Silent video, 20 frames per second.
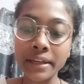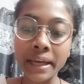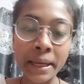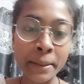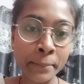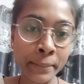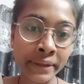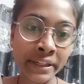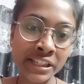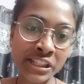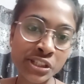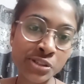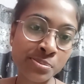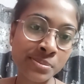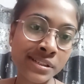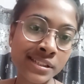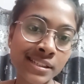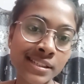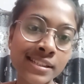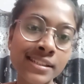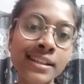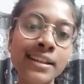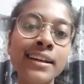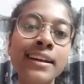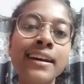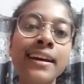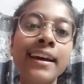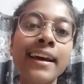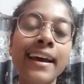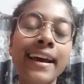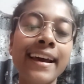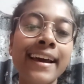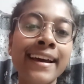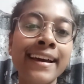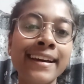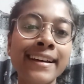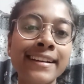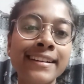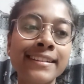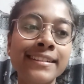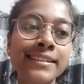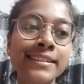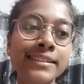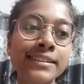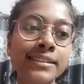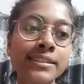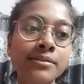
time management and